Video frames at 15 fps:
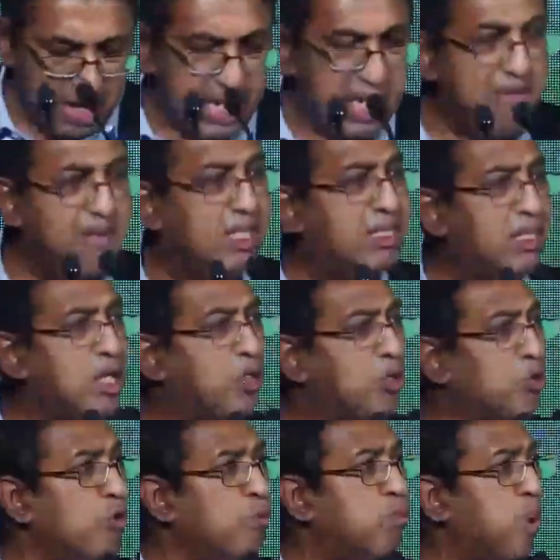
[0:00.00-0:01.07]
invested
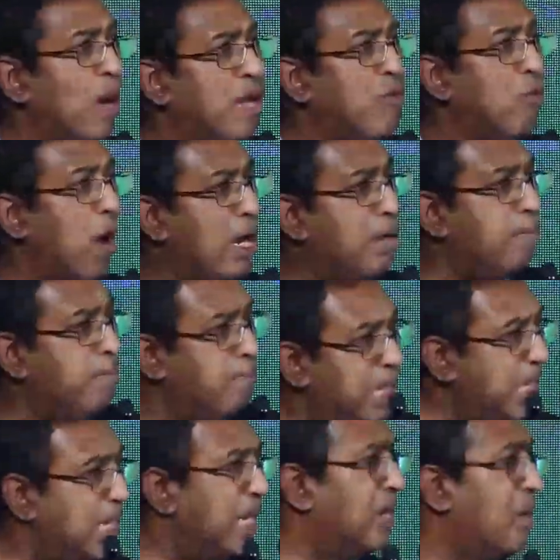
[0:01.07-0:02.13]
$2.1
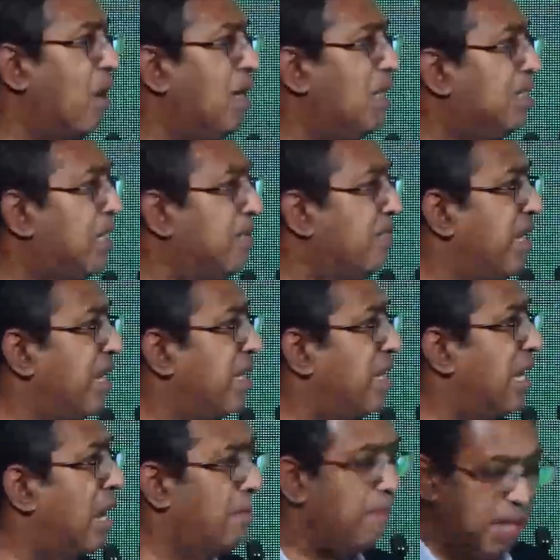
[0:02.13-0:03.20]
billion in
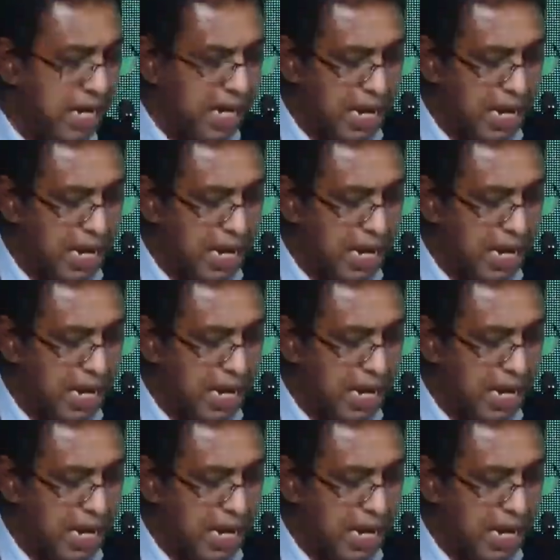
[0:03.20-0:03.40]
Vietnam.